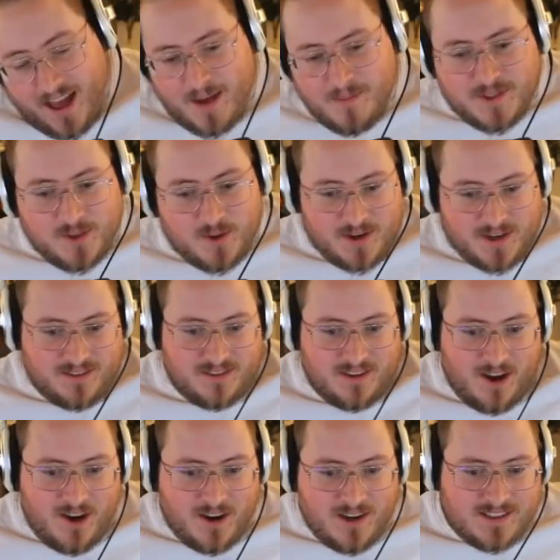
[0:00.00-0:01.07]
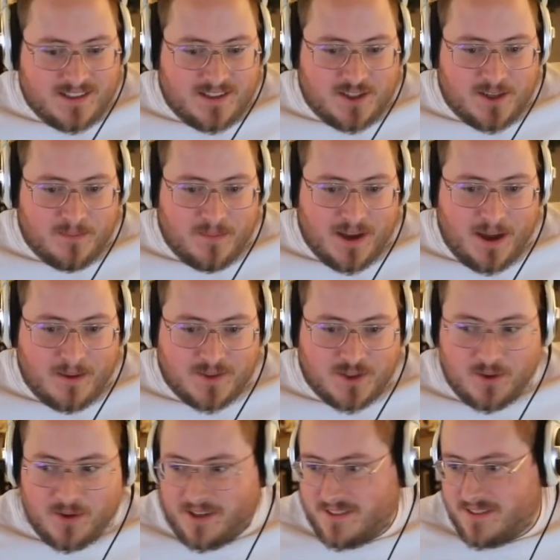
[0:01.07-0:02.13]
I'm sorry. Honestly, Chip Pig, I'm
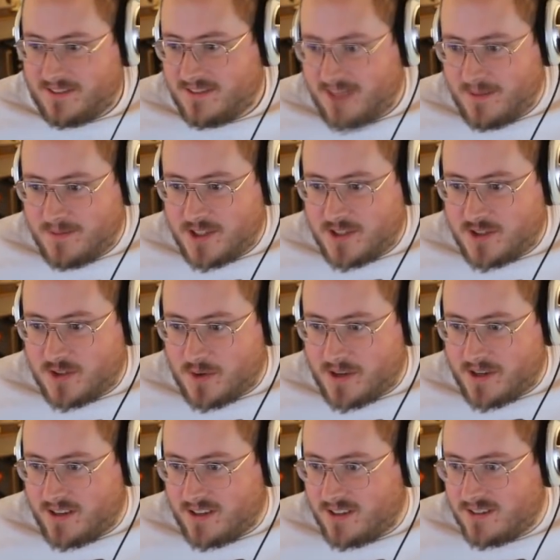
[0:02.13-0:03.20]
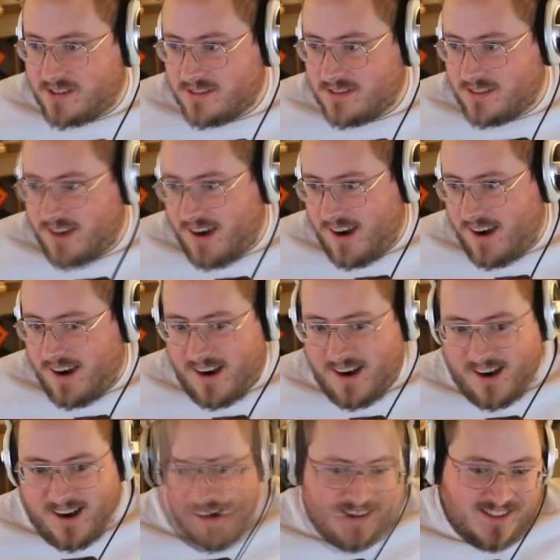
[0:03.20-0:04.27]
sorry. I'm just sorry here.
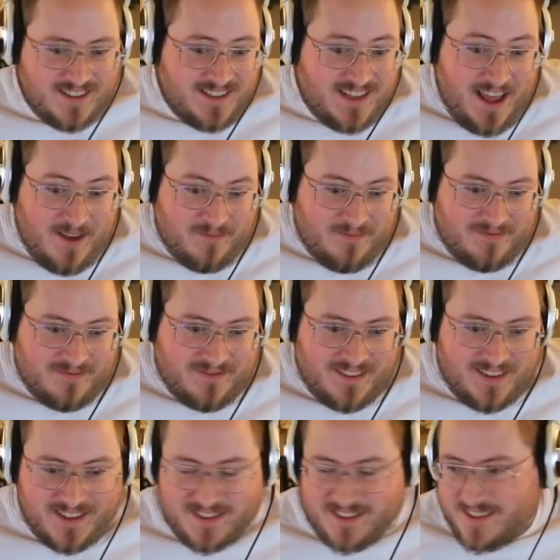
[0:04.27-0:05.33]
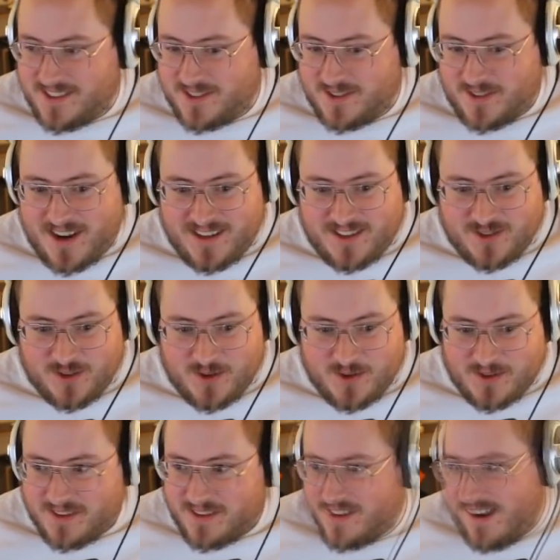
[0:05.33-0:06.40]
I just am. It's just straight
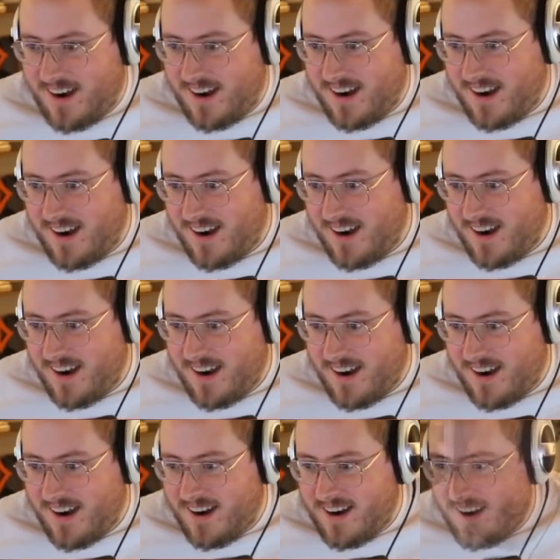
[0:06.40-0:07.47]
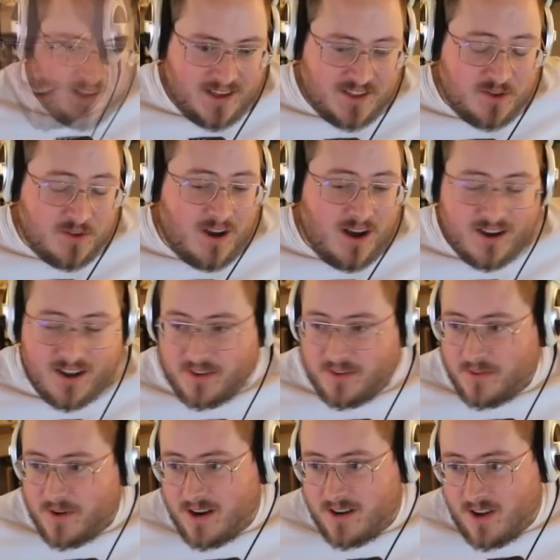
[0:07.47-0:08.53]
truth. That's two
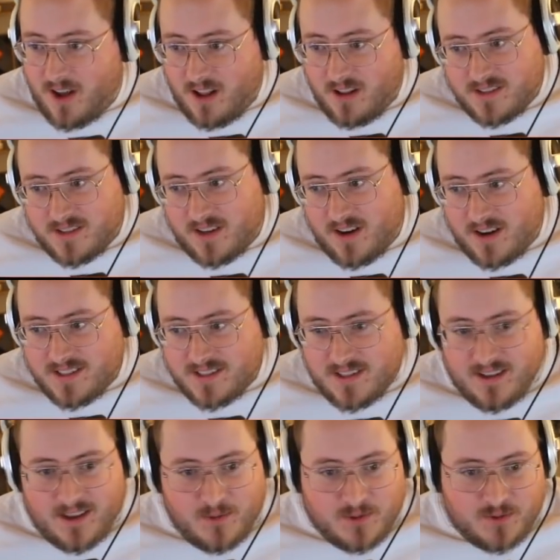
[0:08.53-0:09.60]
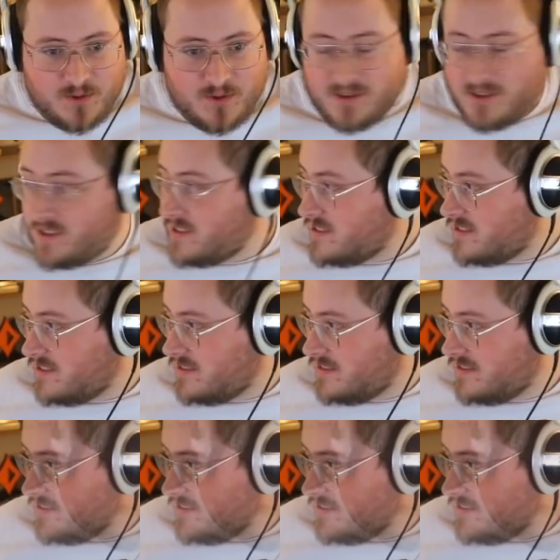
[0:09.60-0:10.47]
knockouts for one hundred dollars, and honestly, that was ruthless.